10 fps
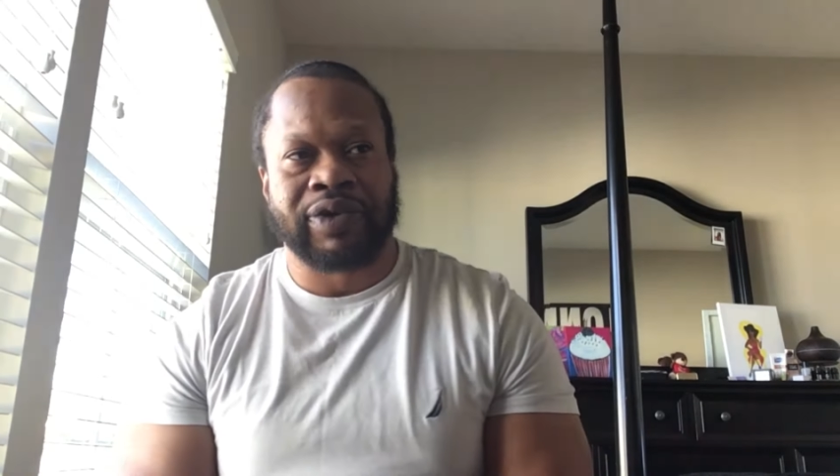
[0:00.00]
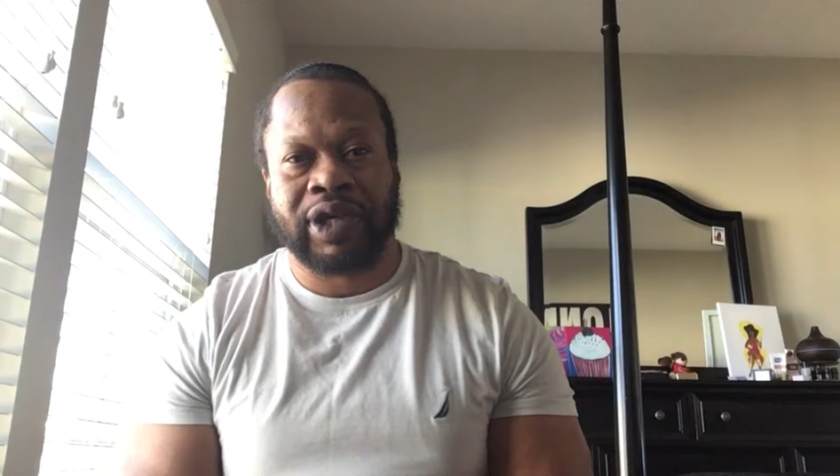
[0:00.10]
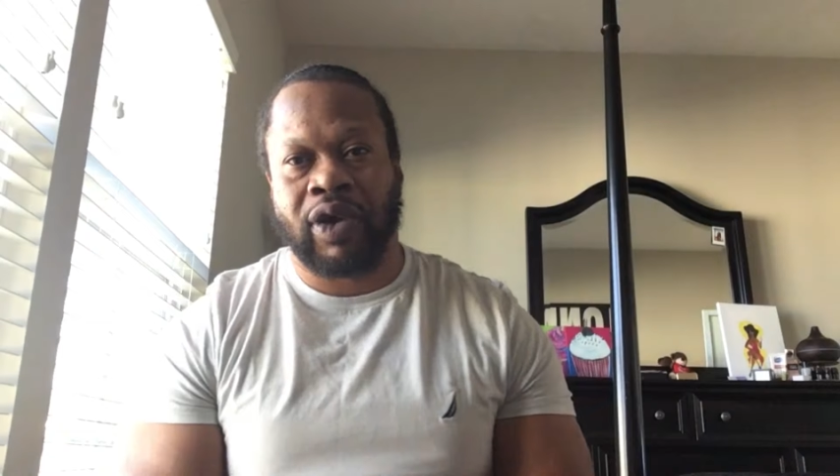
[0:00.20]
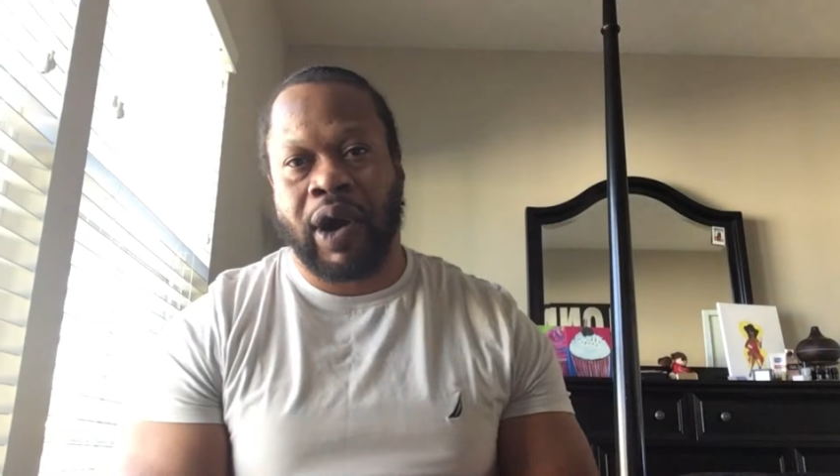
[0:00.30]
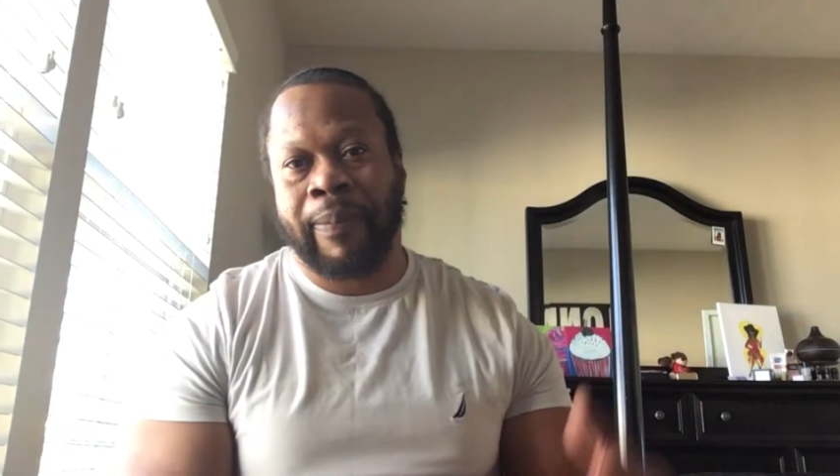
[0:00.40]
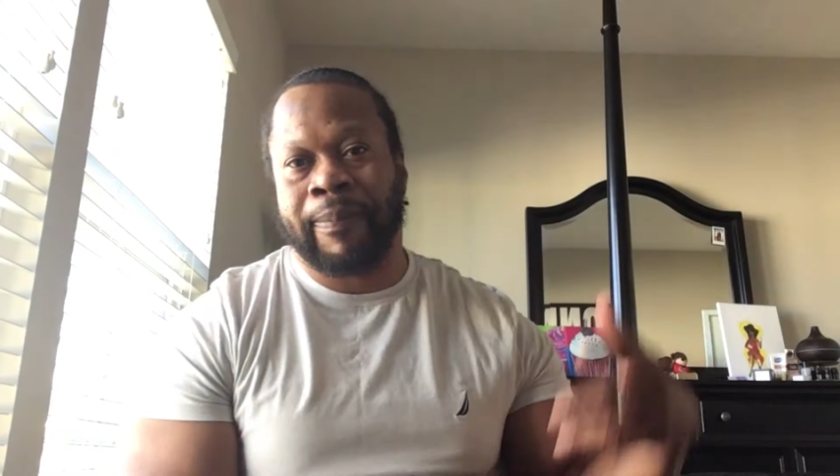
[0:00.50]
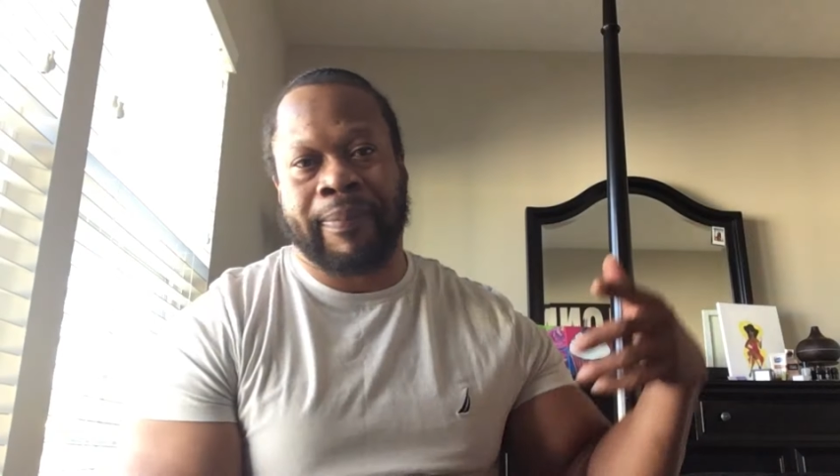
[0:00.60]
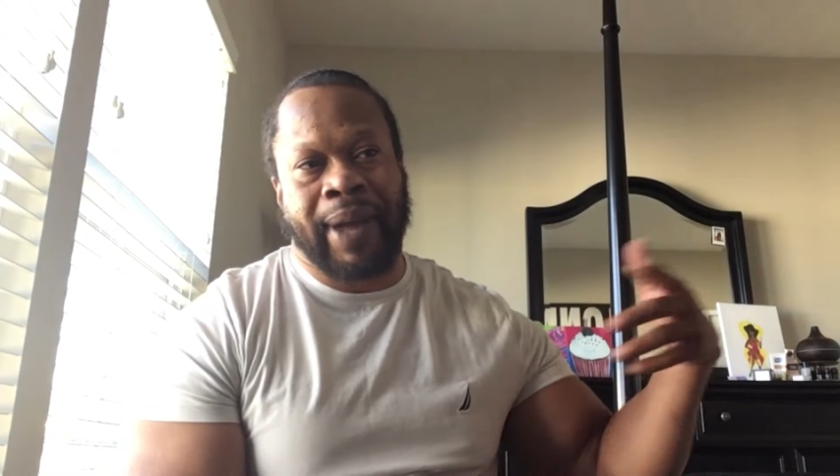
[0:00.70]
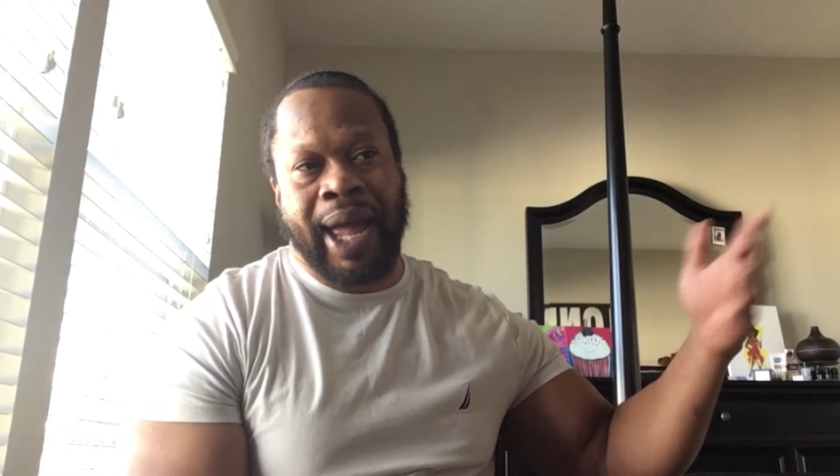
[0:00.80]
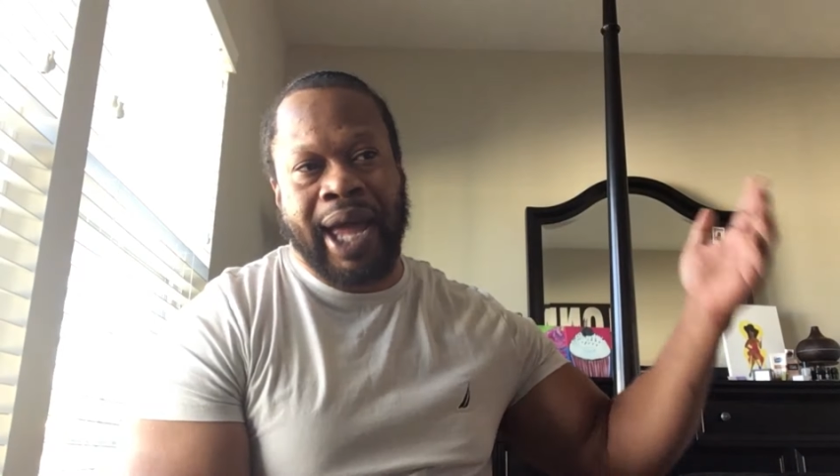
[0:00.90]
I'm
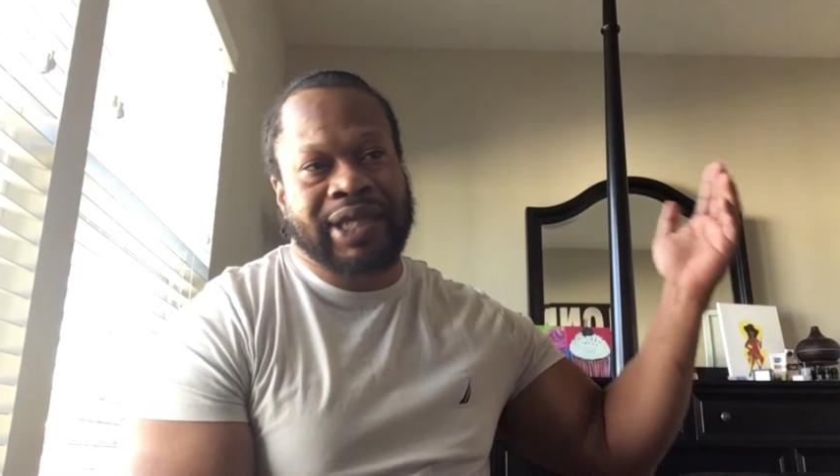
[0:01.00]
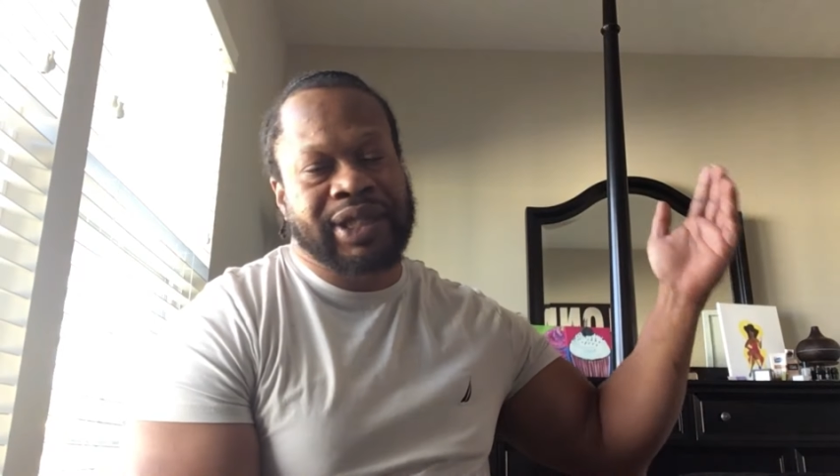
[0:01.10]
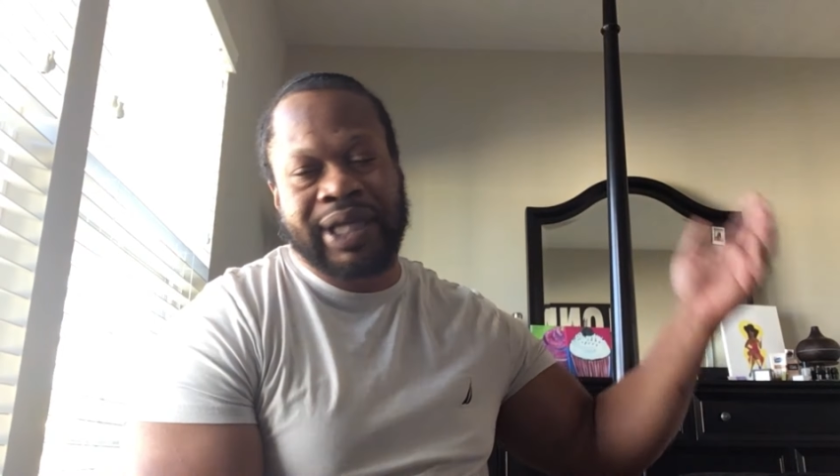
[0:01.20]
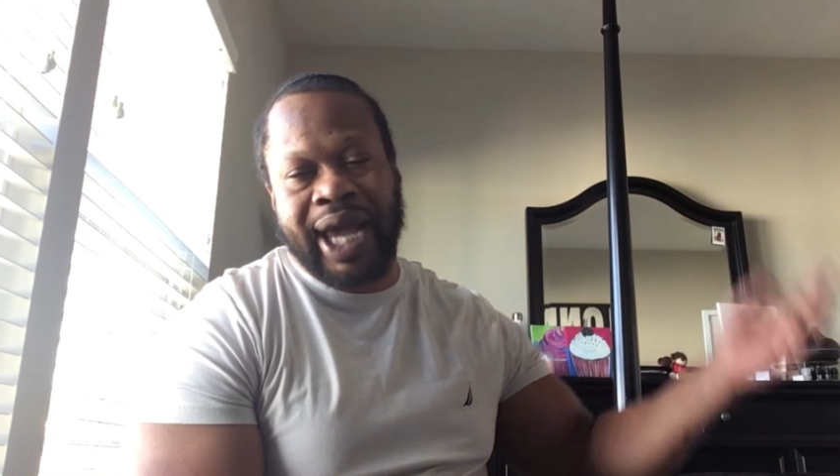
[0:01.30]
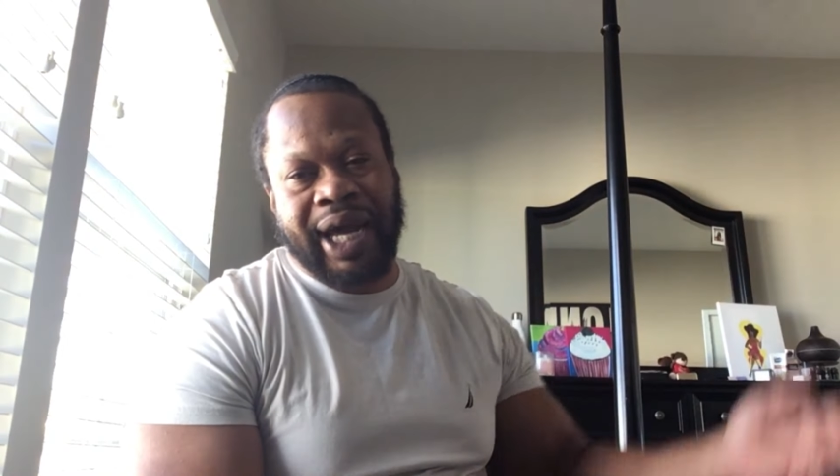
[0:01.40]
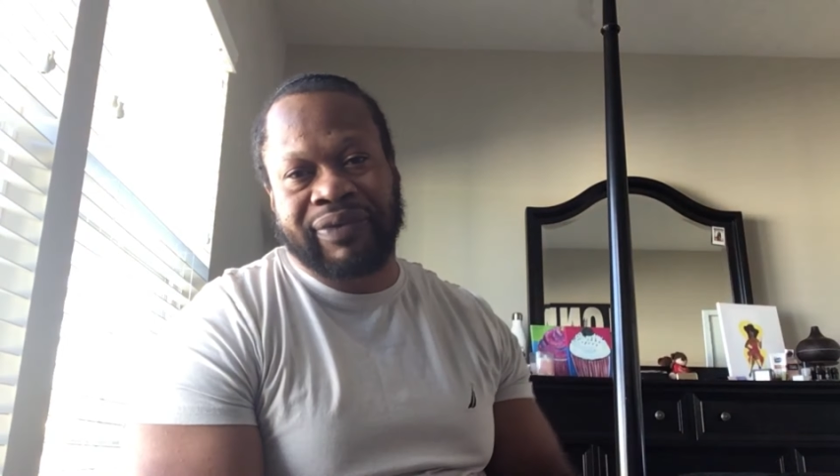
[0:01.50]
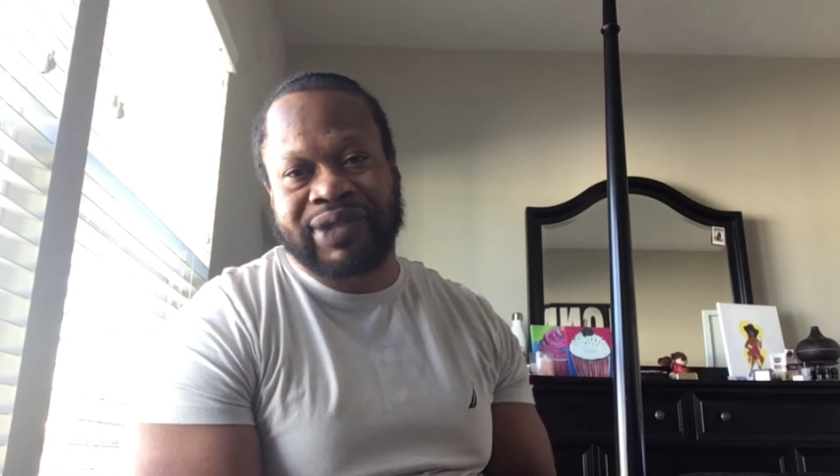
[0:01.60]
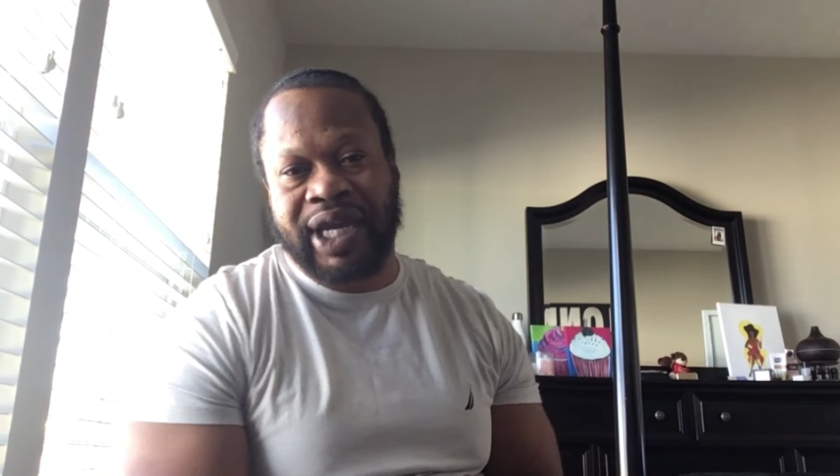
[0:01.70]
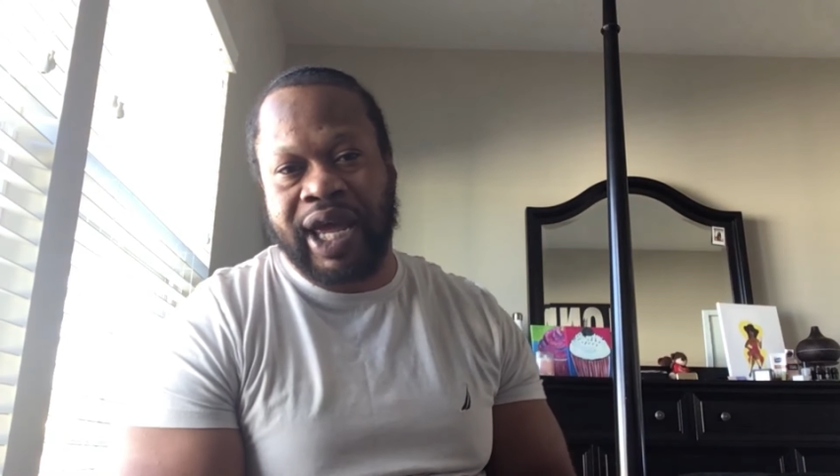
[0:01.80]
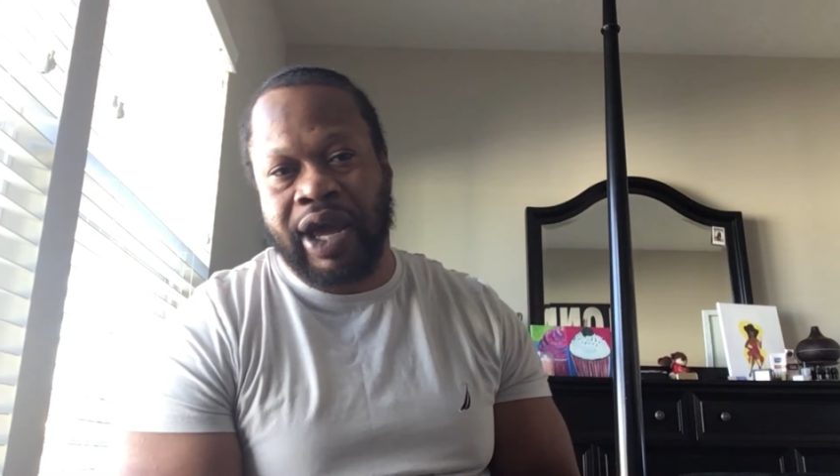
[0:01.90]
actually out of
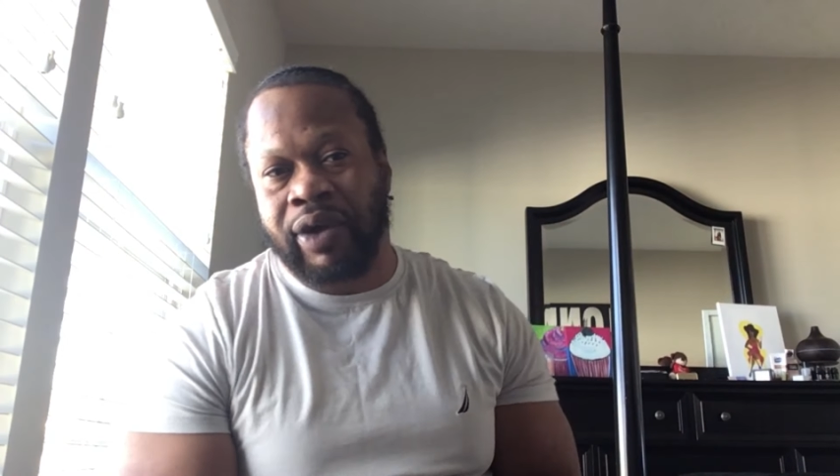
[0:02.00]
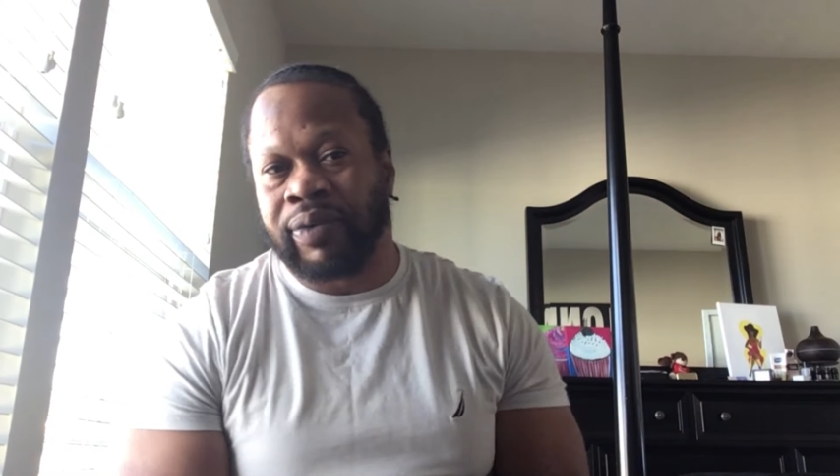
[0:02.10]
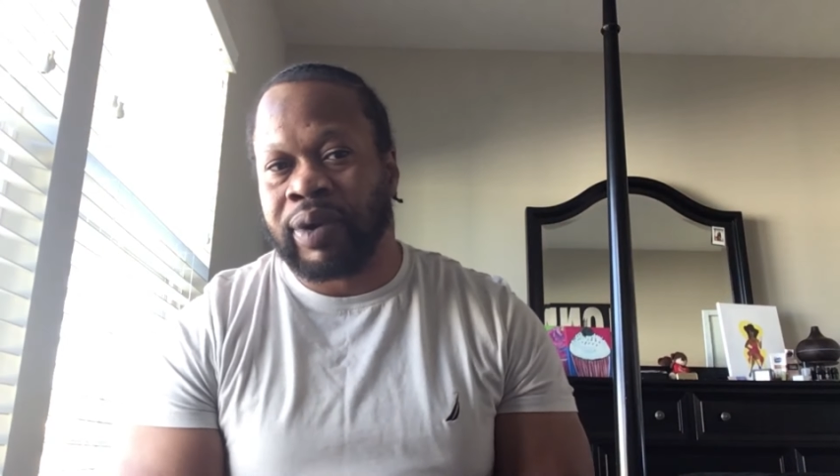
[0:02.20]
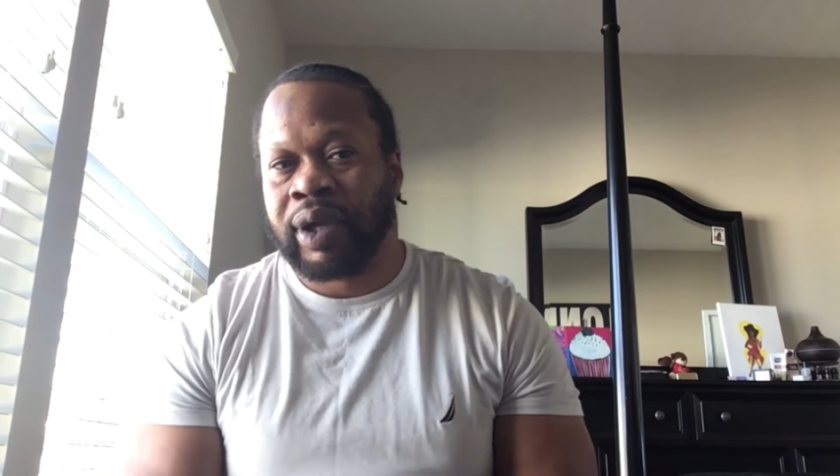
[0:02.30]
town